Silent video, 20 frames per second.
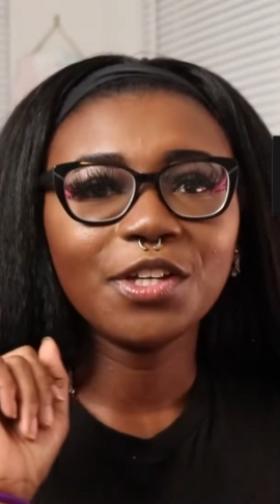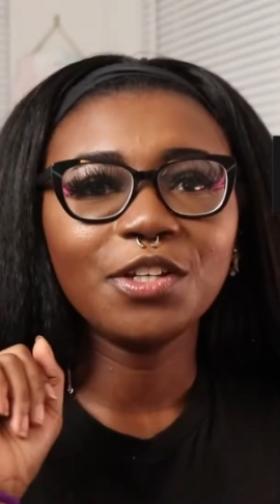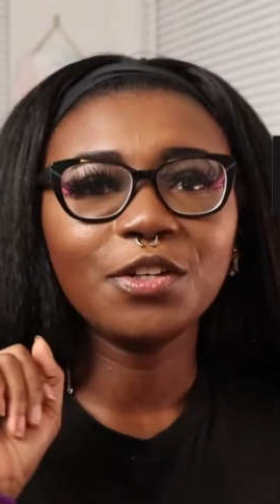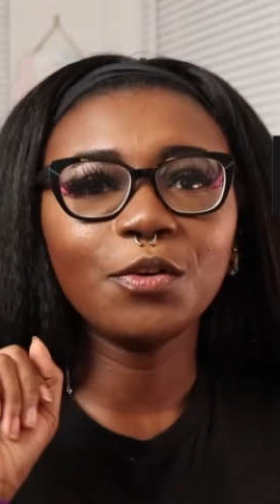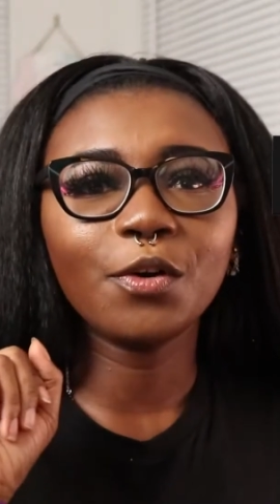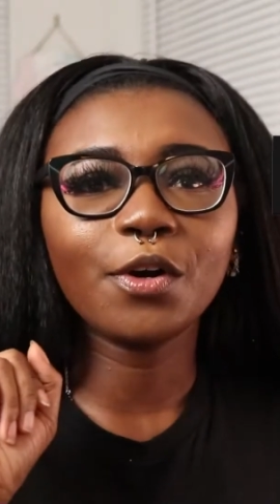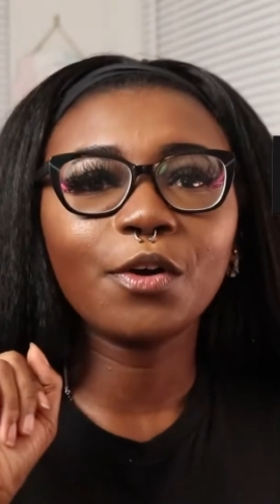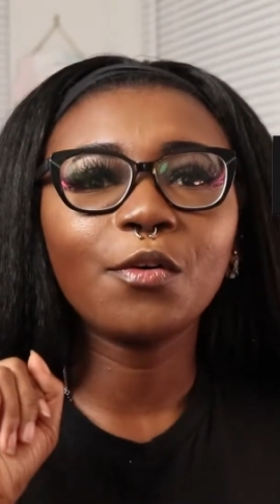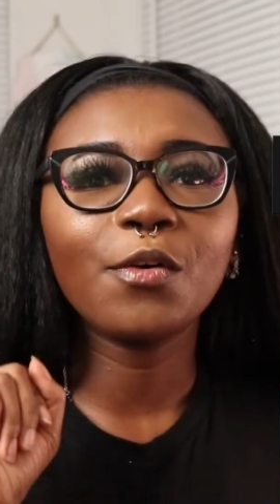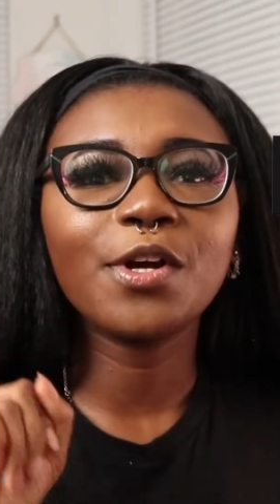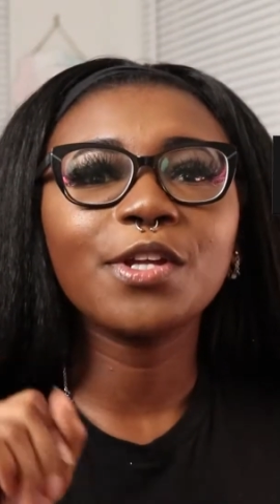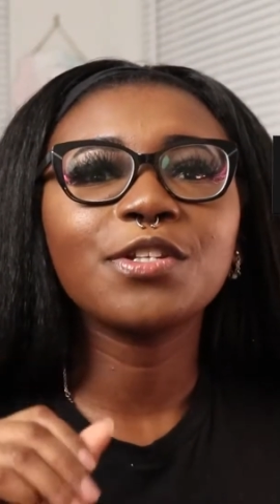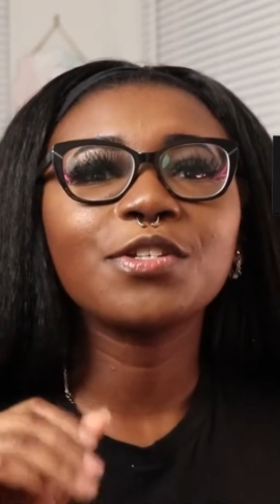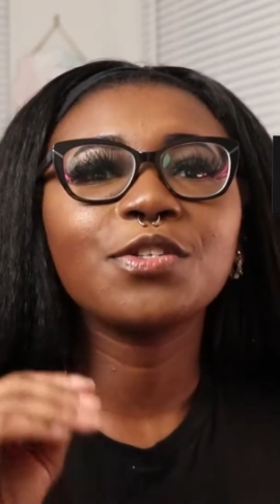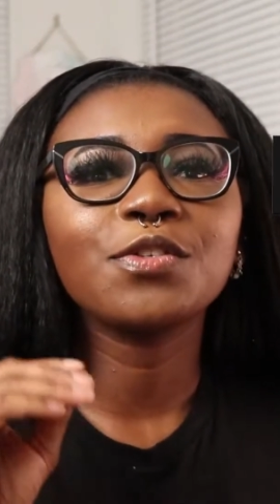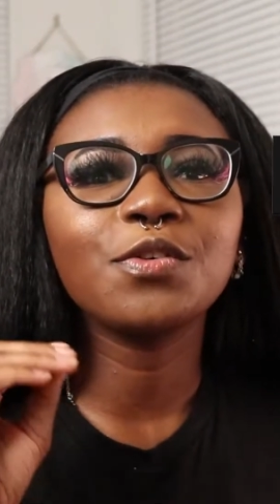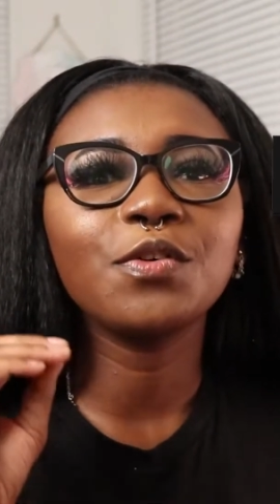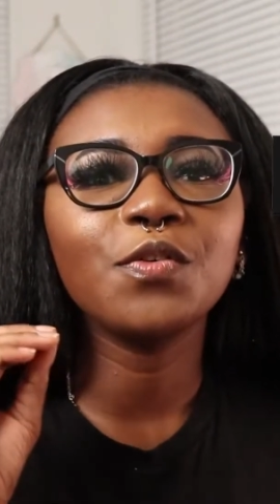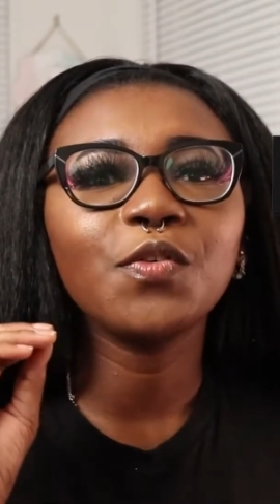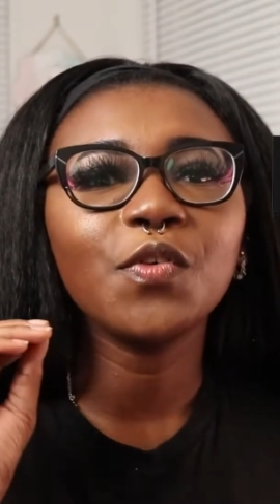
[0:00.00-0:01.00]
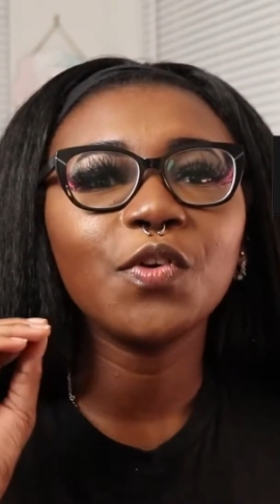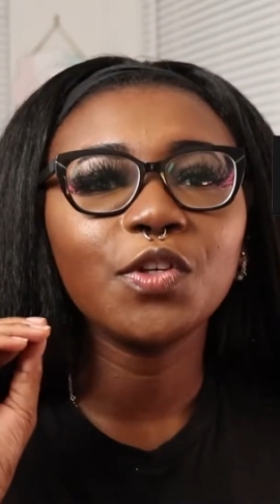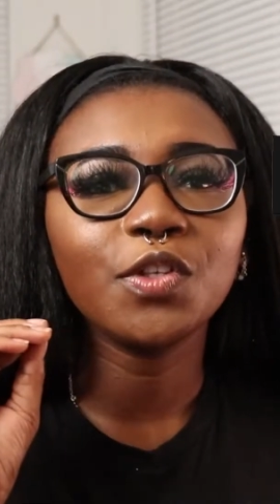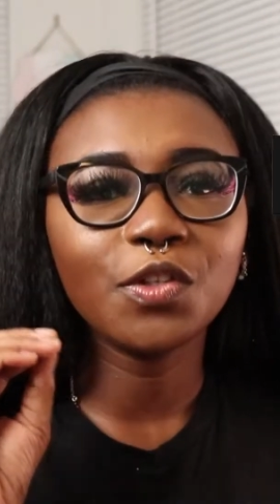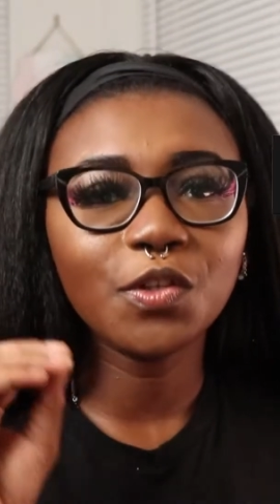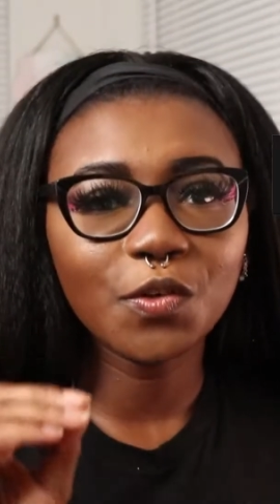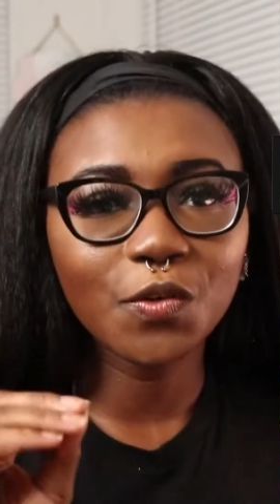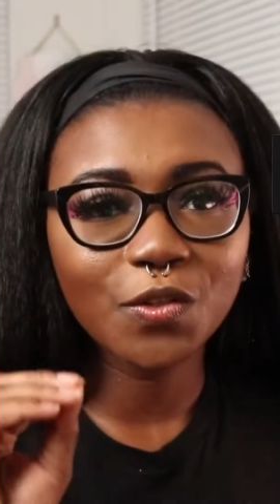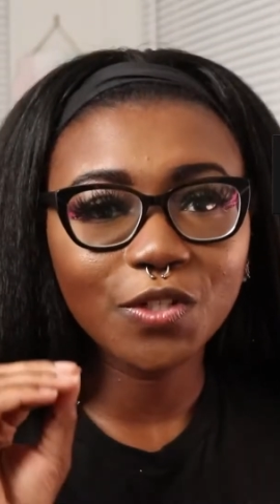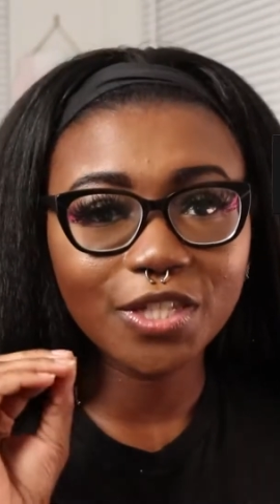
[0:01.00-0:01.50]
you are going to
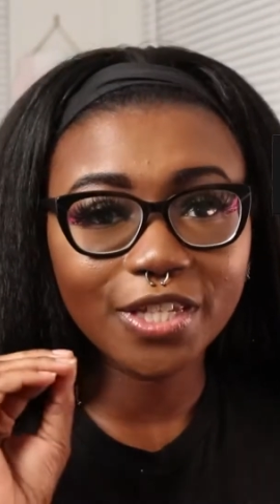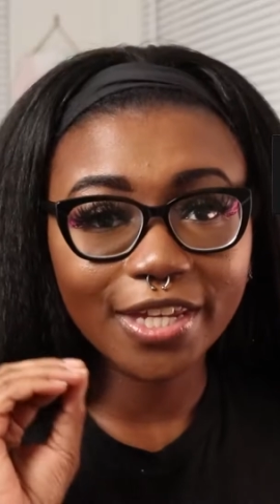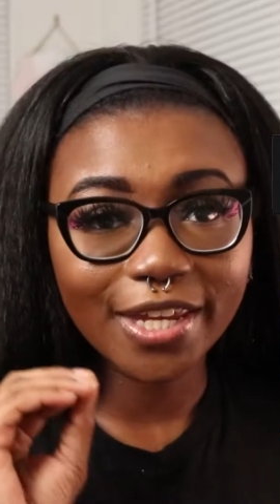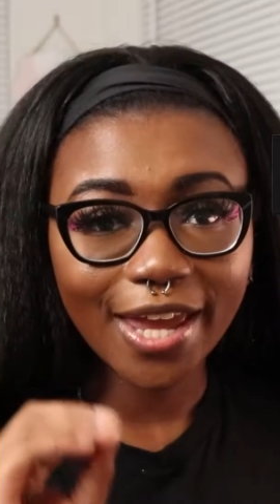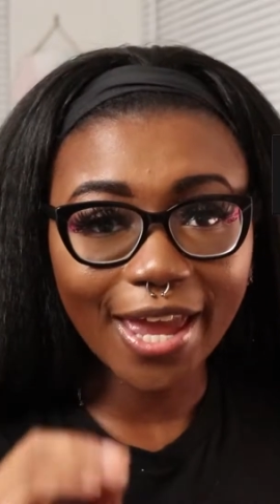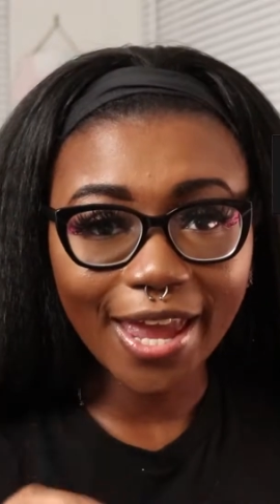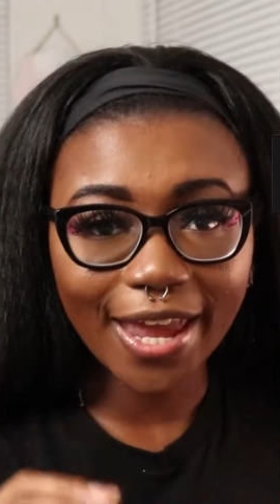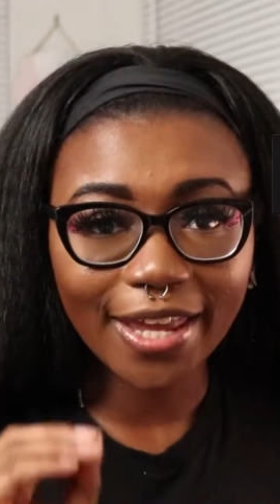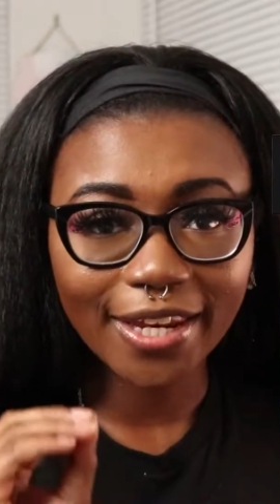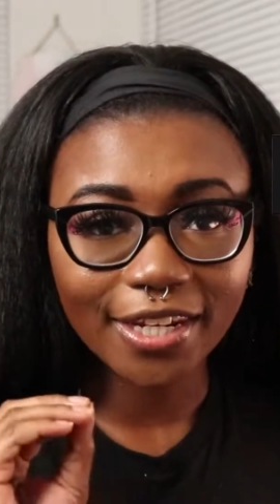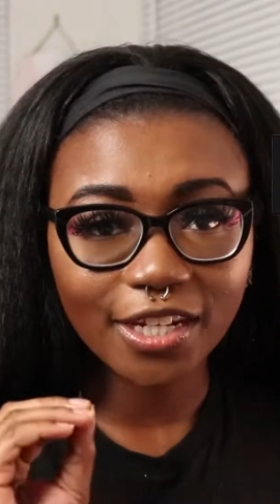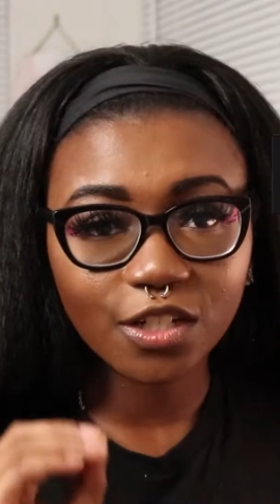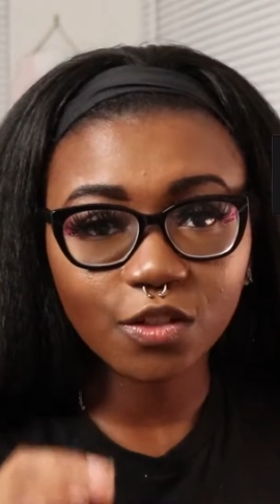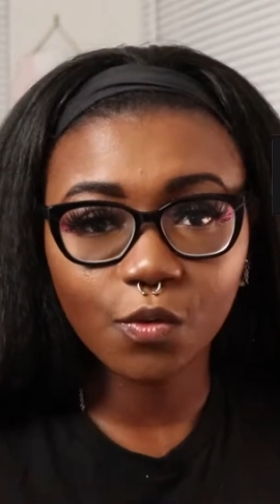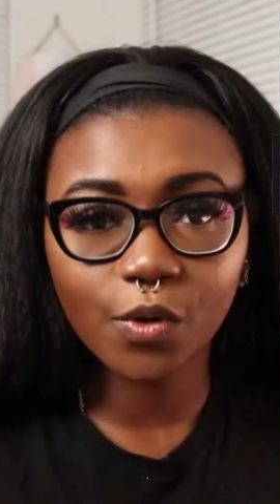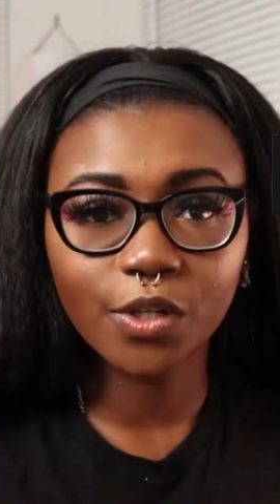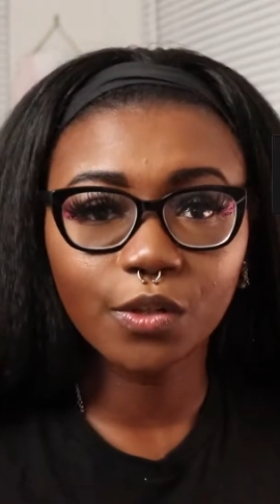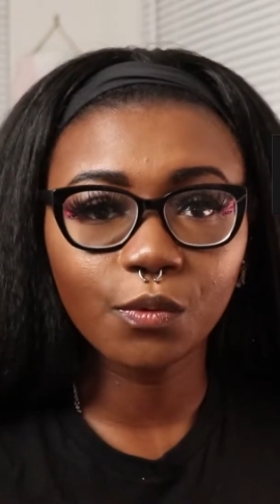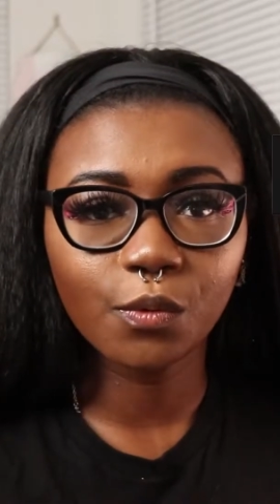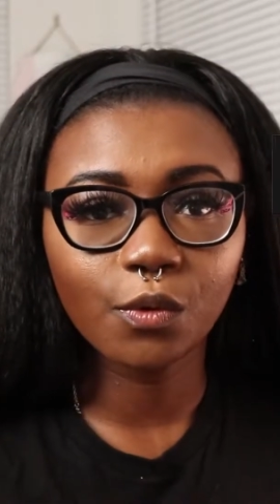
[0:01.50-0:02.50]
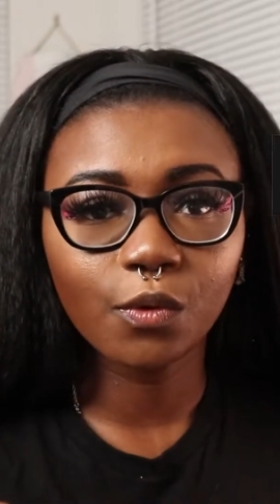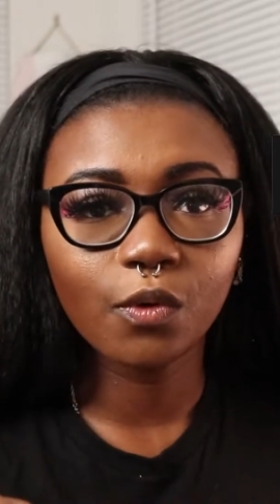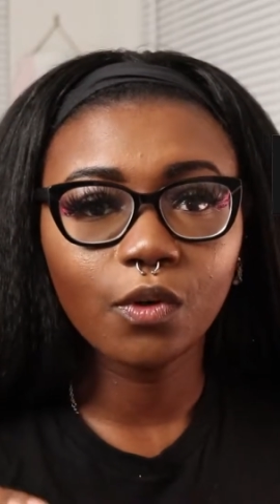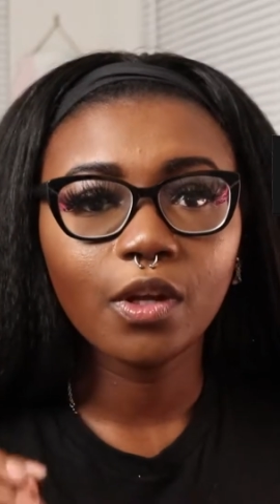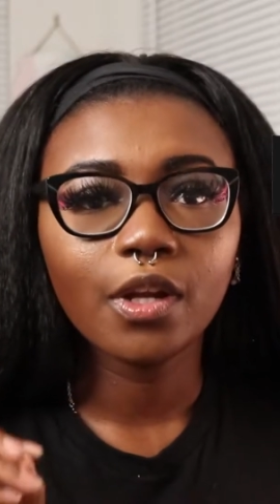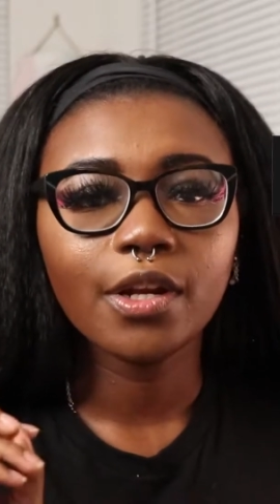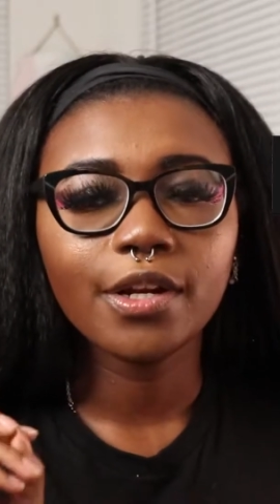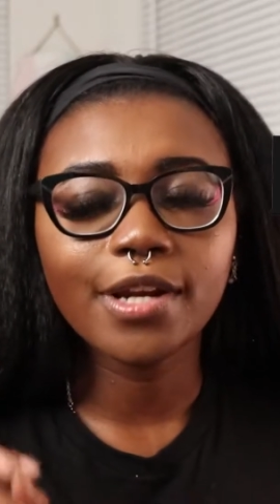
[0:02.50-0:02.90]
use the 80-20 rule.